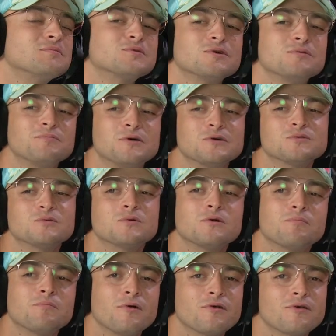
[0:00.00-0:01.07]
to the Post
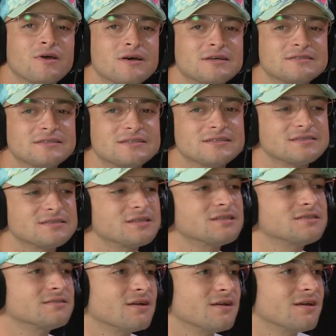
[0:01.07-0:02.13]
World Podcast,
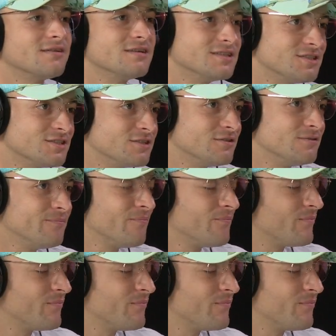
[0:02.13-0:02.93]
6th edition,